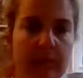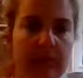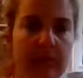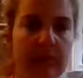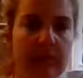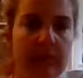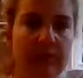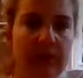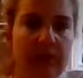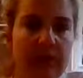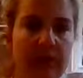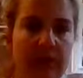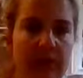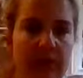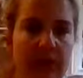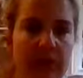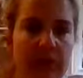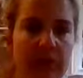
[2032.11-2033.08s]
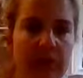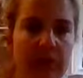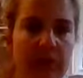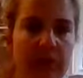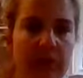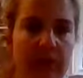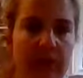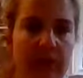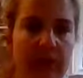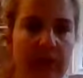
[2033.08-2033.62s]
Good, step back to
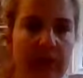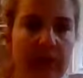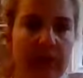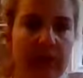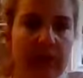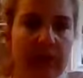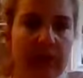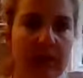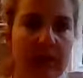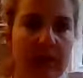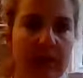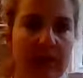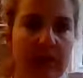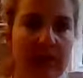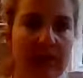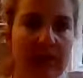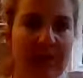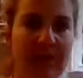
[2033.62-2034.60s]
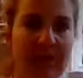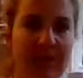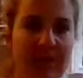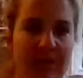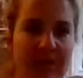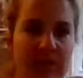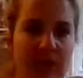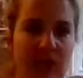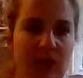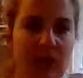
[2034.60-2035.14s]
plank.
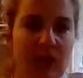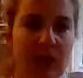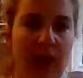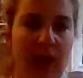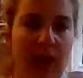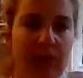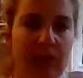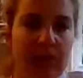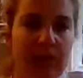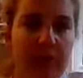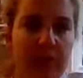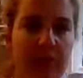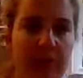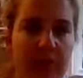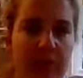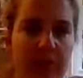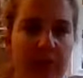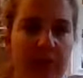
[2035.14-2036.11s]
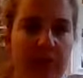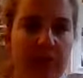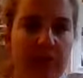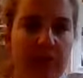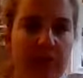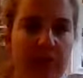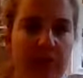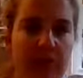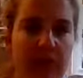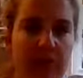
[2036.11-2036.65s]
Drop your
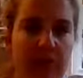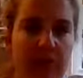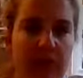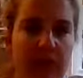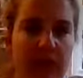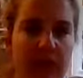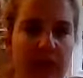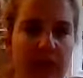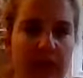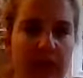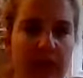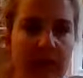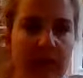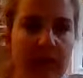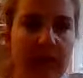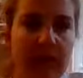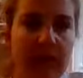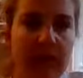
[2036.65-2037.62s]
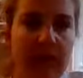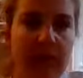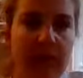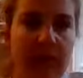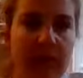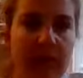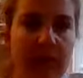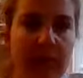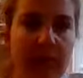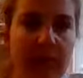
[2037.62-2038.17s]
heels to the right,
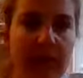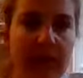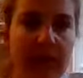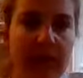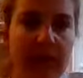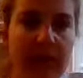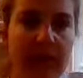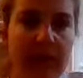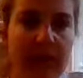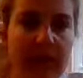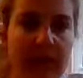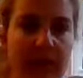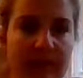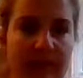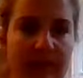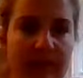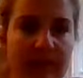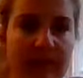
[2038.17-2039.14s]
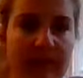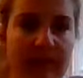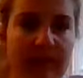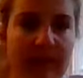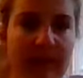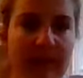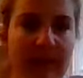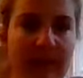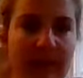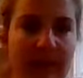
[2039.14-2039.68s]
side plank.
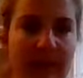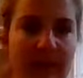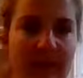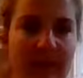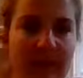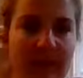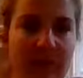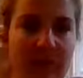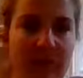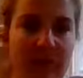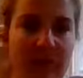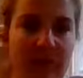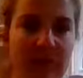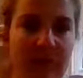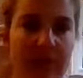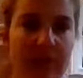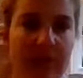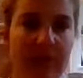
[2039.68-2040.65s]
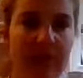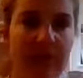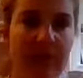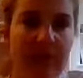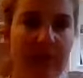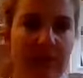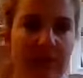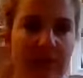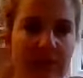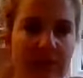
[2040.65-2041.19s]
Drop your
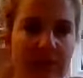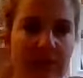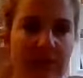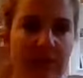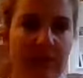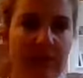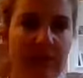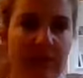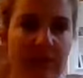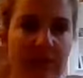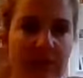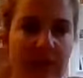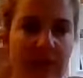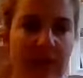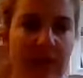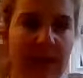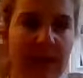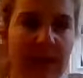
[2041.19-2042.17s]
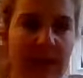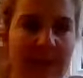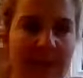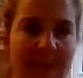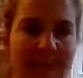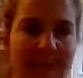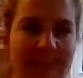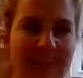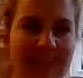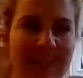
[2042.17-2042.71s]
heels to the right.
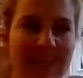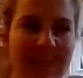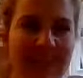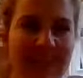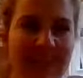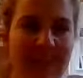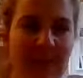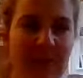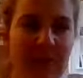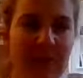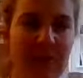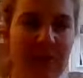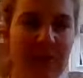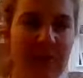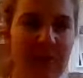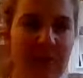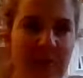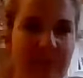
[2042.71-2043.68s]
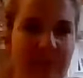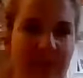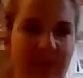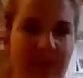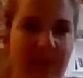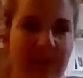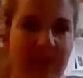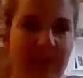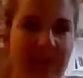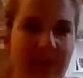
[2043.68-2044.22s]
Left arm comes up,
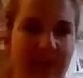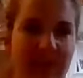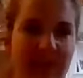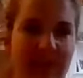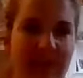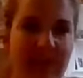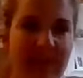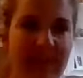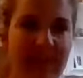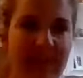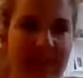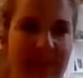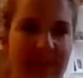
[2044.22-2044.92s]
side plank.